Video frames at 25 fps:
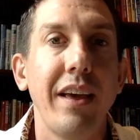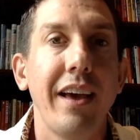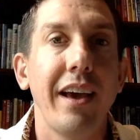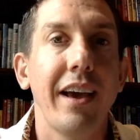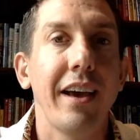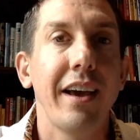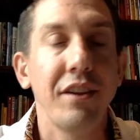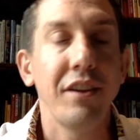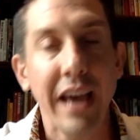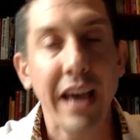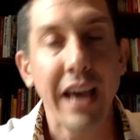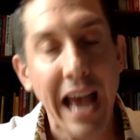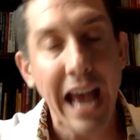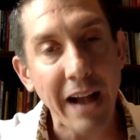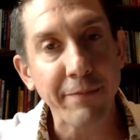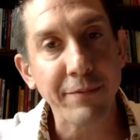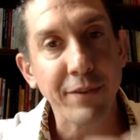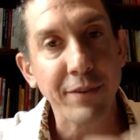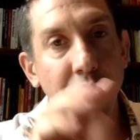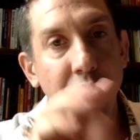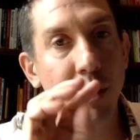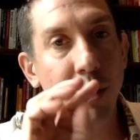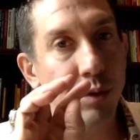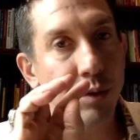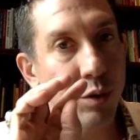and you have
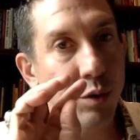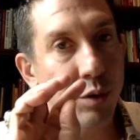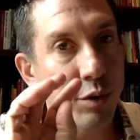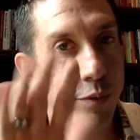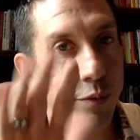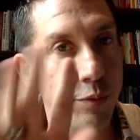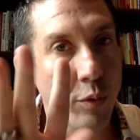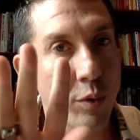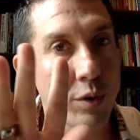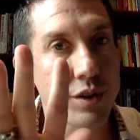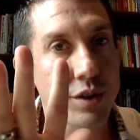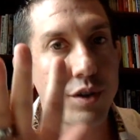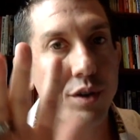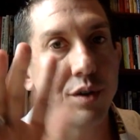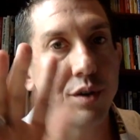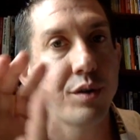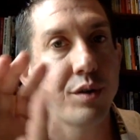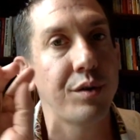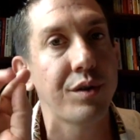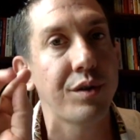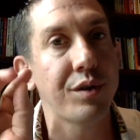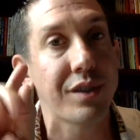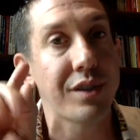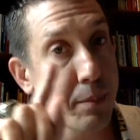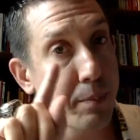to go through the four
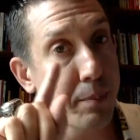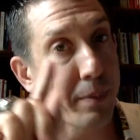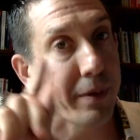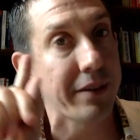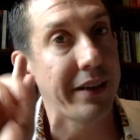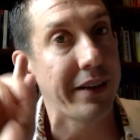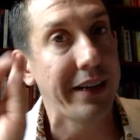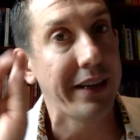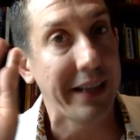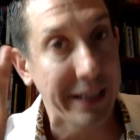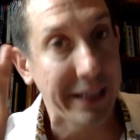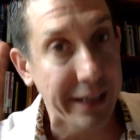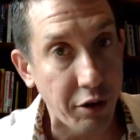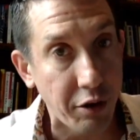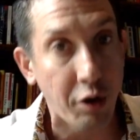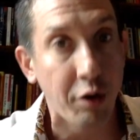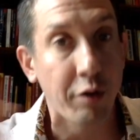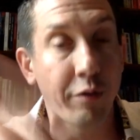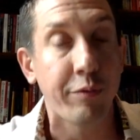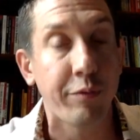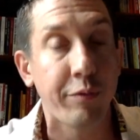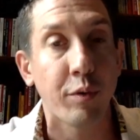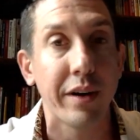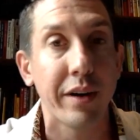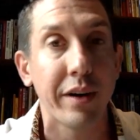twos typically to get
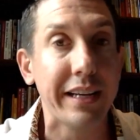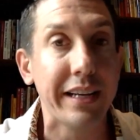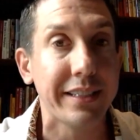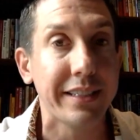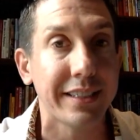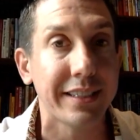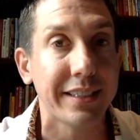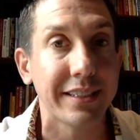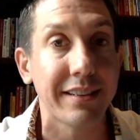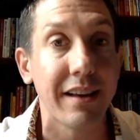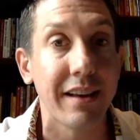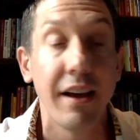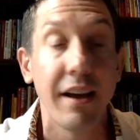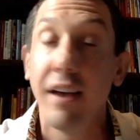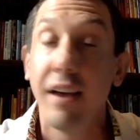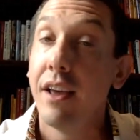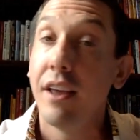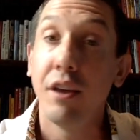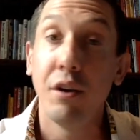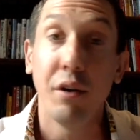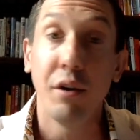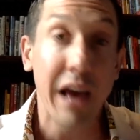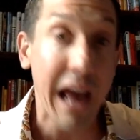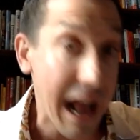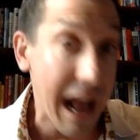all four aces.
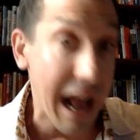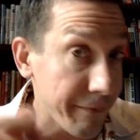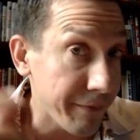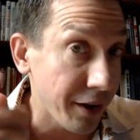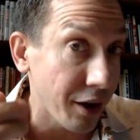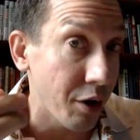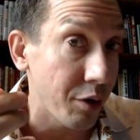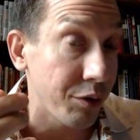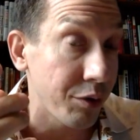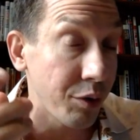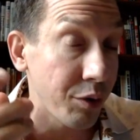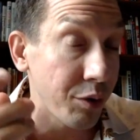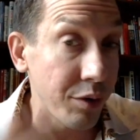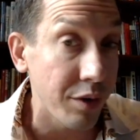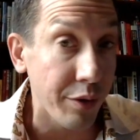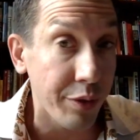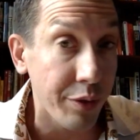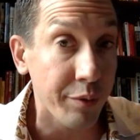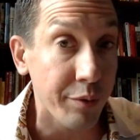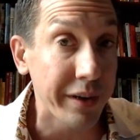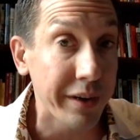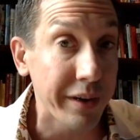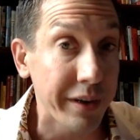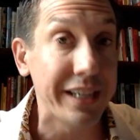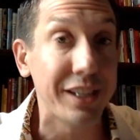You have to go through the
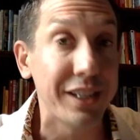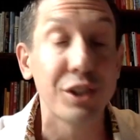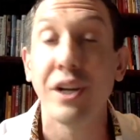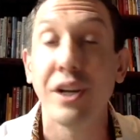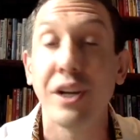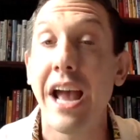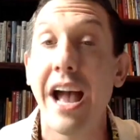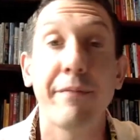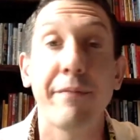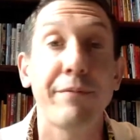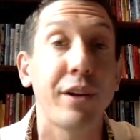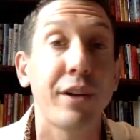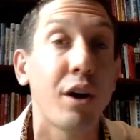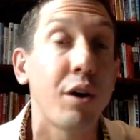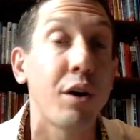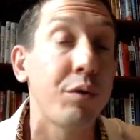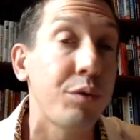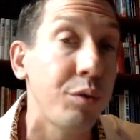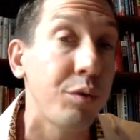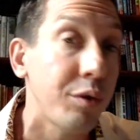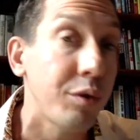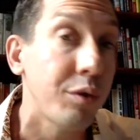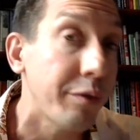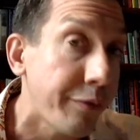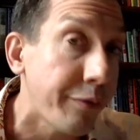threes. You have to go
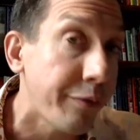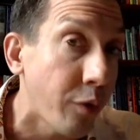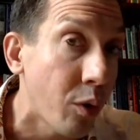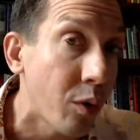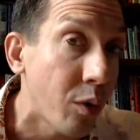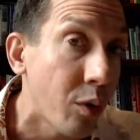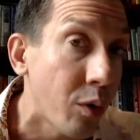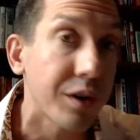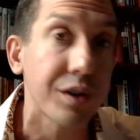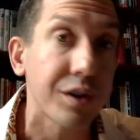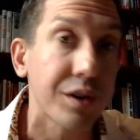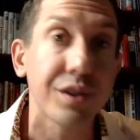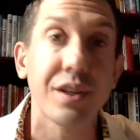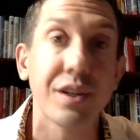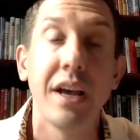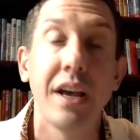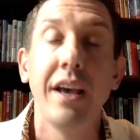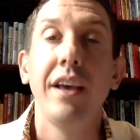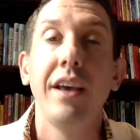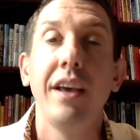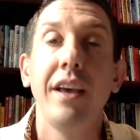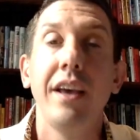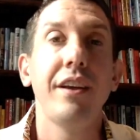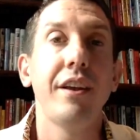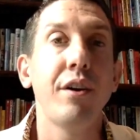through the fours.
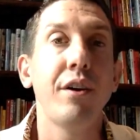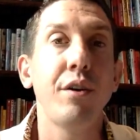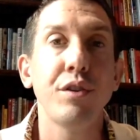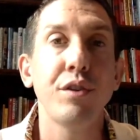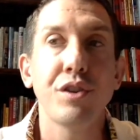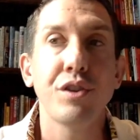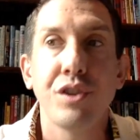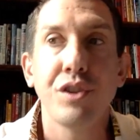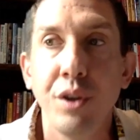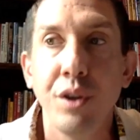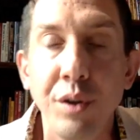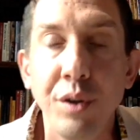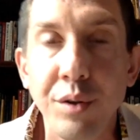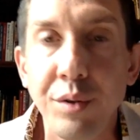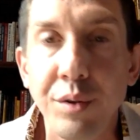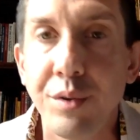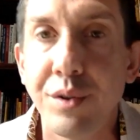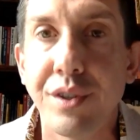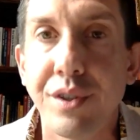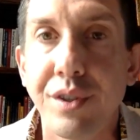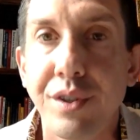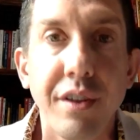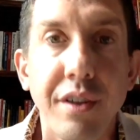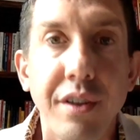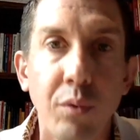You know, the
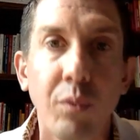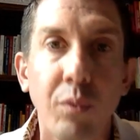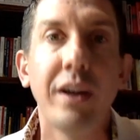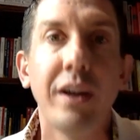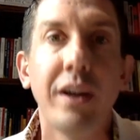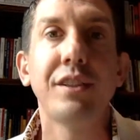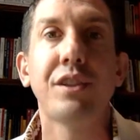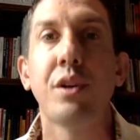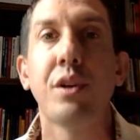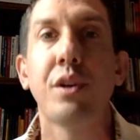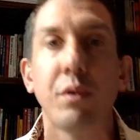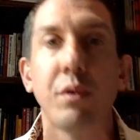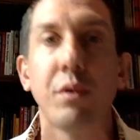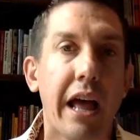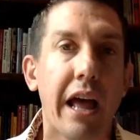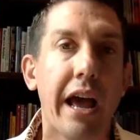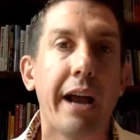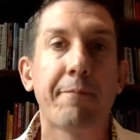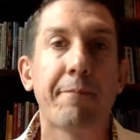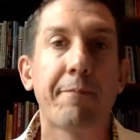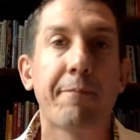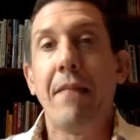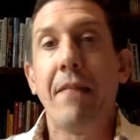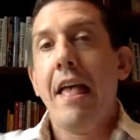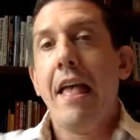twos, they're the ones who are
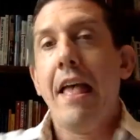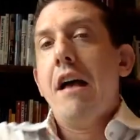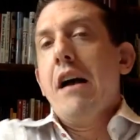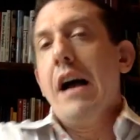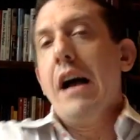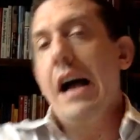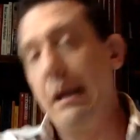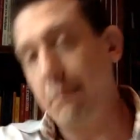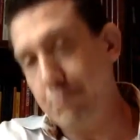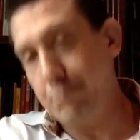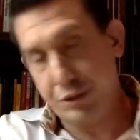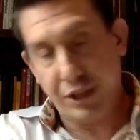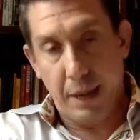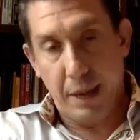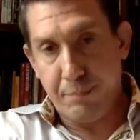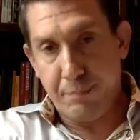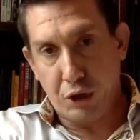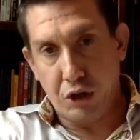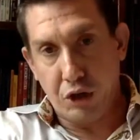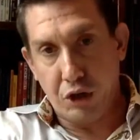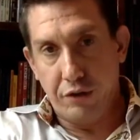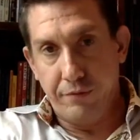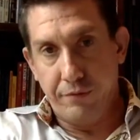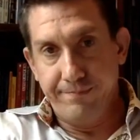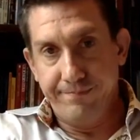like, I'm
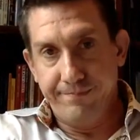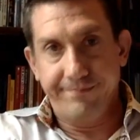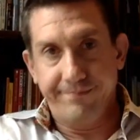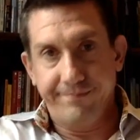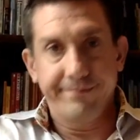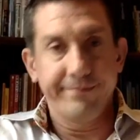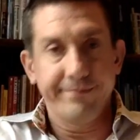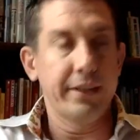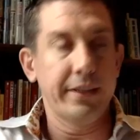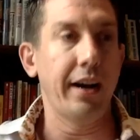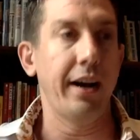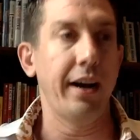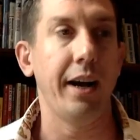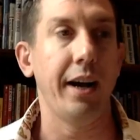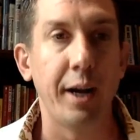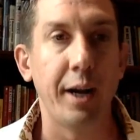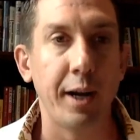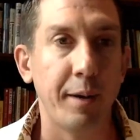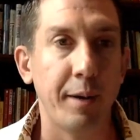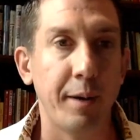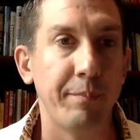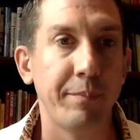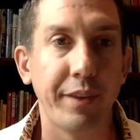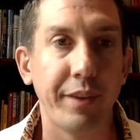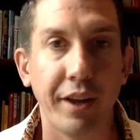skeptical.
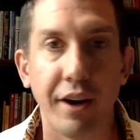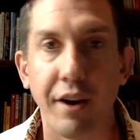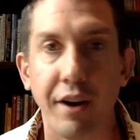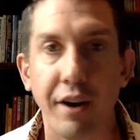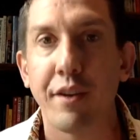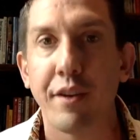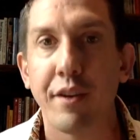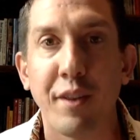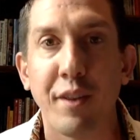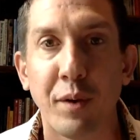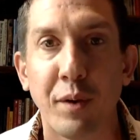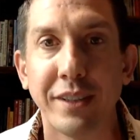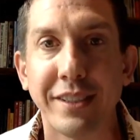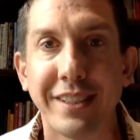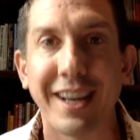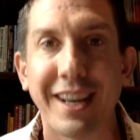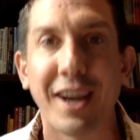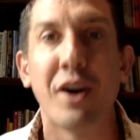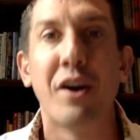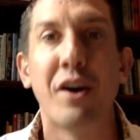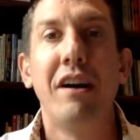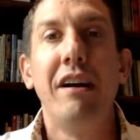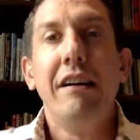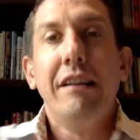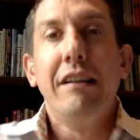Um, you know, they're the ones that
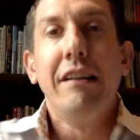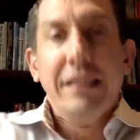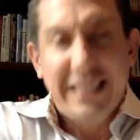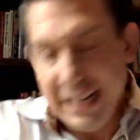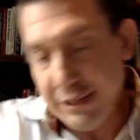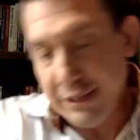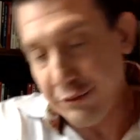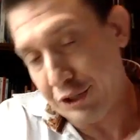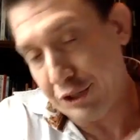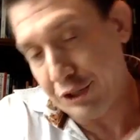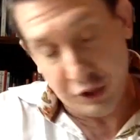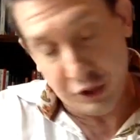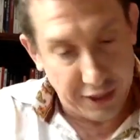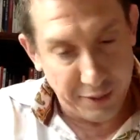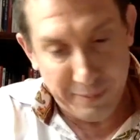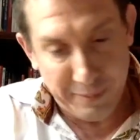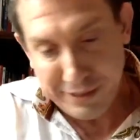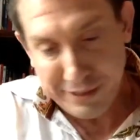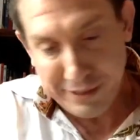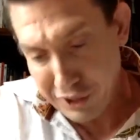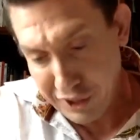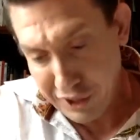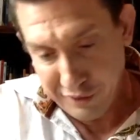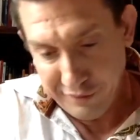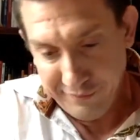go, sounds too good to be
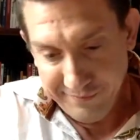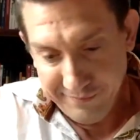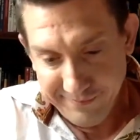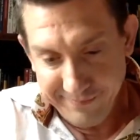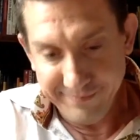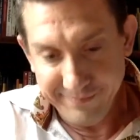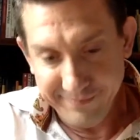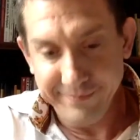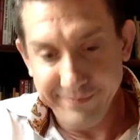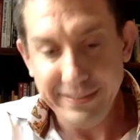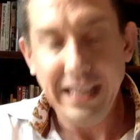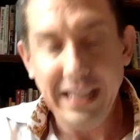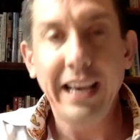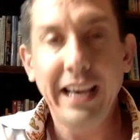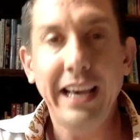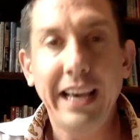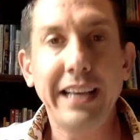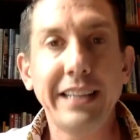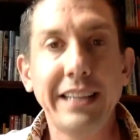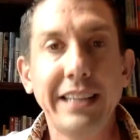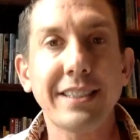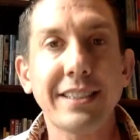true. And